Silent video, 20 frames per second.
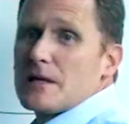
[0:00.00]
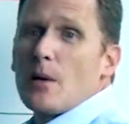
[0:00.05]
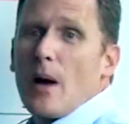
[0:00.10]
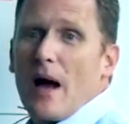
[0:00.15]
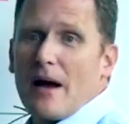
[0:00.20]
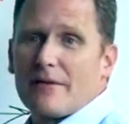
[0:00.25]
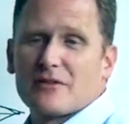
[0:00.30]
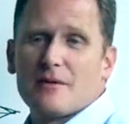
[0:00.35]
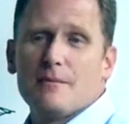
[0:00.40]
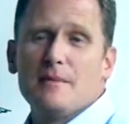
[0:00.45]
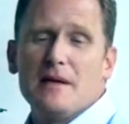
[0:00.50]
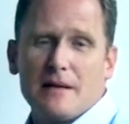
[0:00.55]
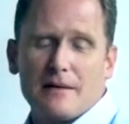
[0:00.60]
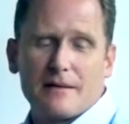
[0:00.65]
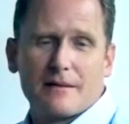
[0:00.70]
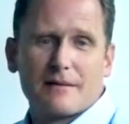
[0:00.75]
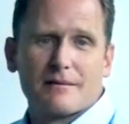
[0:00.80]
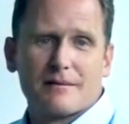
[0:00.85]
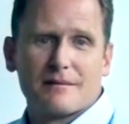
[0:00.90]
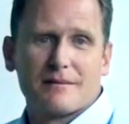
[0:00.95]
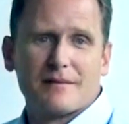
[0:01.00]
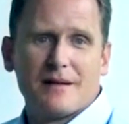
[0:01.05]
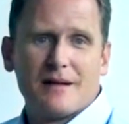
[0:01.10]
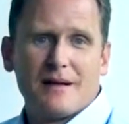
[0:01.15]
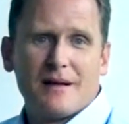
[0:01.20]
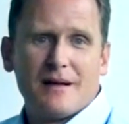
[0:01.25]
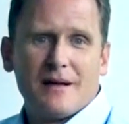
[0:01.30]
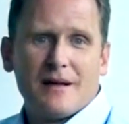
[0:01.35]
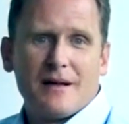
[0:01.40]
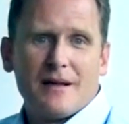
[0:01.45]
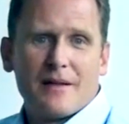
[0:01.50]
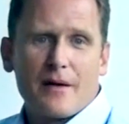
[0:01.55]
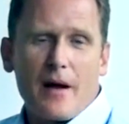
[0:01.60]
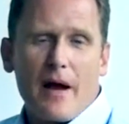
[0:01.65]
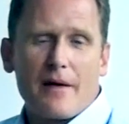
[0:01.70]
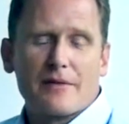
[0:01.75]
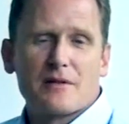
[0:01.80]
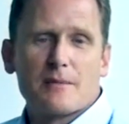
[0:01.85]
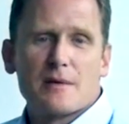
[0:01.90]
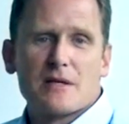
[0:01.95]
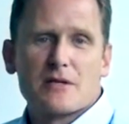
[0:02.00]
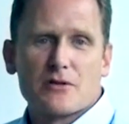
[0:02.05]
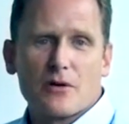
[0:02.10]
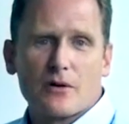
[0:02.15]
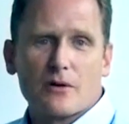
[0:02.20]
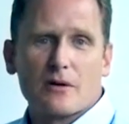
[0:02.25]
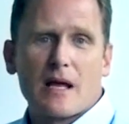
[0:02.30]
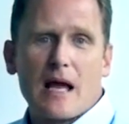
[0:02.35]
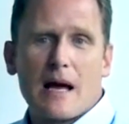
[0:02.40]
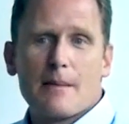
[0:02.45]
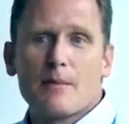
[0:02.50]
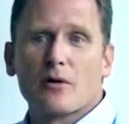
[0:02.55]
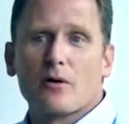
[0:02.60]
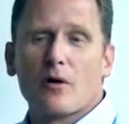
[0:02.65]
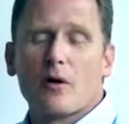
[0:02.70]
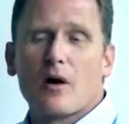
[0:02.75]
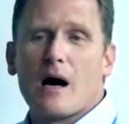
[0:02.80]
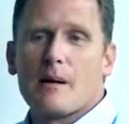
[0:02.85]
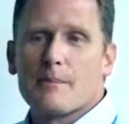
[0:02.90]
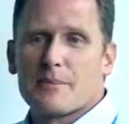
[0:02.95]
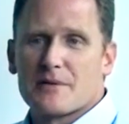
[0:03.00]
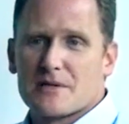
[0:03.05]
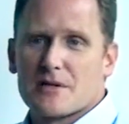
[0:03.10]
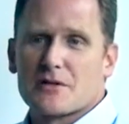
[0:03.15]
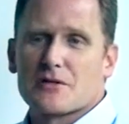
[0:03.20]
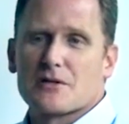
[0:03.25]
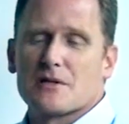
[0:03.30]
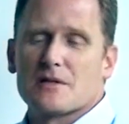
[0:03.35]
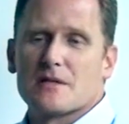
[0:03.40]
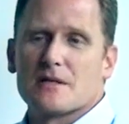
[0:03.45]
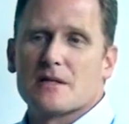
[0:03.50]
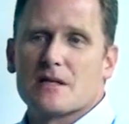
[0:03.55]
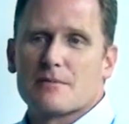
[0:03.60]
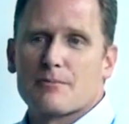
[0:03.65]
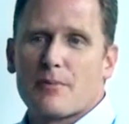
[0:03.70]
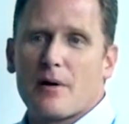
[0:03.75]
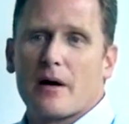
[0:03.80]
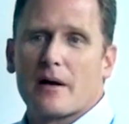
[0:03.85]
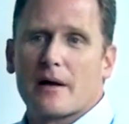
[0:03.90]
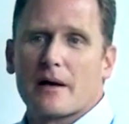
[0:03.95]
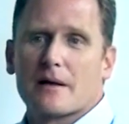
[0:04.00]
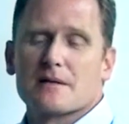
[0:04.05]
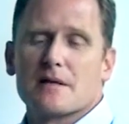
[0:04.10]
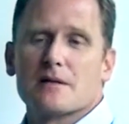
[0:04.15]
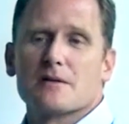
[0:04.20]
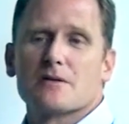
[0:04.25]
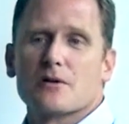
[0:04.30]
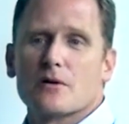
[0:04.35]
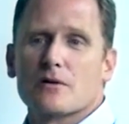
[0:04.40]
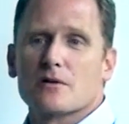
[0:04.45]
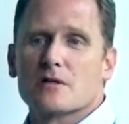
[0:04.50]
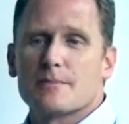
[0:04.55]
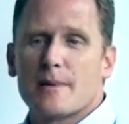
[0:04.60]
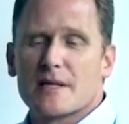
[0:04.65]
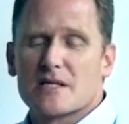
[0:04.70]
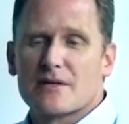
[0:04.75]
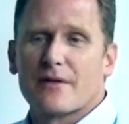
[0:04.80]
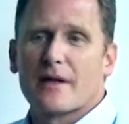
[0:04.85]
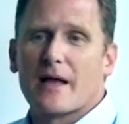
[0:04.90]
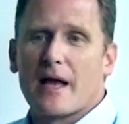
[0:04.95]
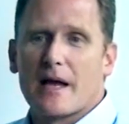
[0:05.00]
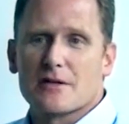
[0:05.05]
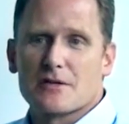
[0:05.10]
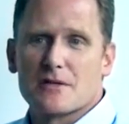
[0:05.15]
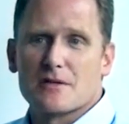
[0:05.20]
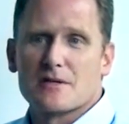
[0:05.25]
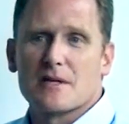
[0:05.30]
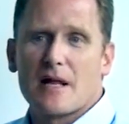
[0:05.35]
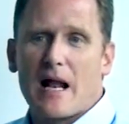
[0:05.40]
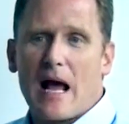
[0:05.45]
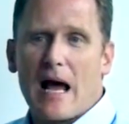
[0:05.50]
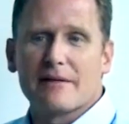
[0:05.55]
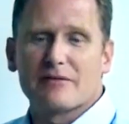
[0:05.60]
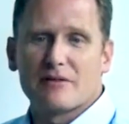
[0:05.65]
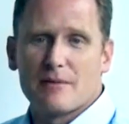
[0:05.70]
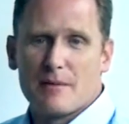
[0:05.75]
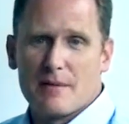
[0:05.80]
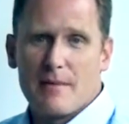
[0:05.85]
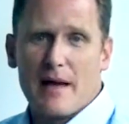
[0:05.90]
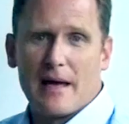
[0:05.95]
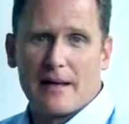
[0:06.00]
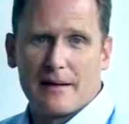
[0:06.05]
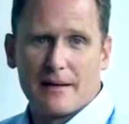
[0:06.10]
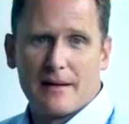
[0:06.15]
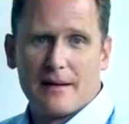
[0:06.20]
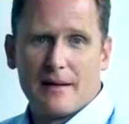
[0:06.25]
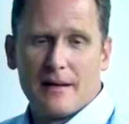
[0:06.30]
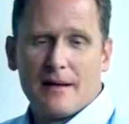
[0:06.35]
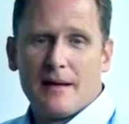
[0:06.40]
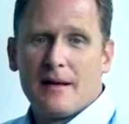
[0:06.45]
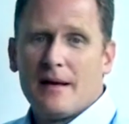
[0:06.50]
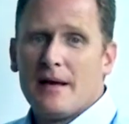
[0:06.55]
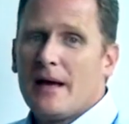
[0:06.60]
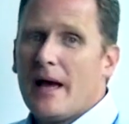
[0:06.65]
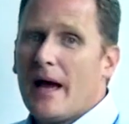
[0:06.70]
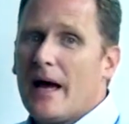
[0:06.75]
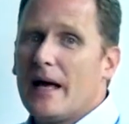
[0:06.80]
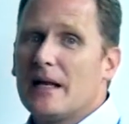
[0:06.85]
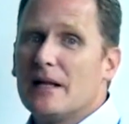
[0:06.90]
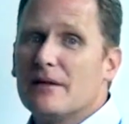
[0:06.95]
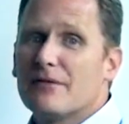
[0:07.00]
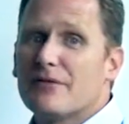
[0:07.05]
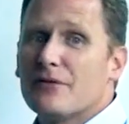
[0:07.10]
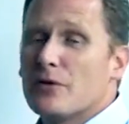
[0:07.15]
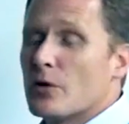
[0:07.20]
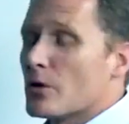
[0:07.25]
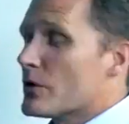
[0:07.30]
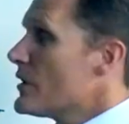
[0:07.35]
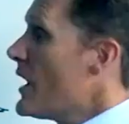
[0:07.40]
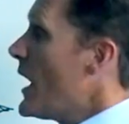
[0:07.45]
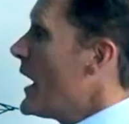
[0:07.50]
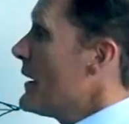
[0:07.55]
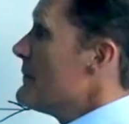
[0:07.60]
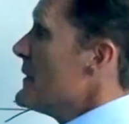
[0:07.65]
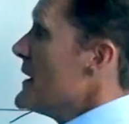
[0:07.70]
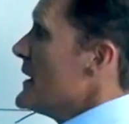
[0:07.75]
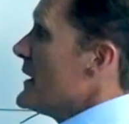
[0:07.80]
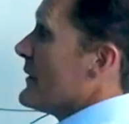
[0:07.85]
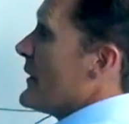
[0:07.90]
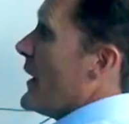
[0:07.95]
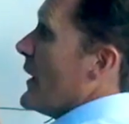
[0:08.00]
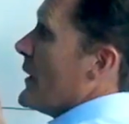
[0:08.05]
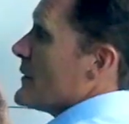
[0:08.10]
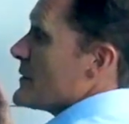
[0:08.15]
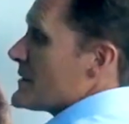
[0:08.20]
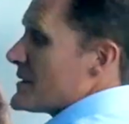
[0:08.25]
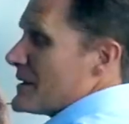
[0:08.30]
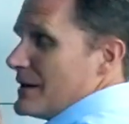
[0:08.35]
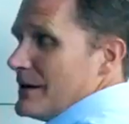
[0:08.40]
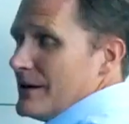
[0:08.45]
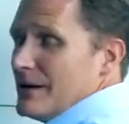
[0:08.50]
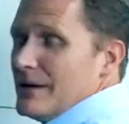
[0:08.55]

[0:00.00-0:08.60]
that you have to meet. There have to be certain chemical compositions in these products and certain specifications that have to be met. And if you're not meeting those,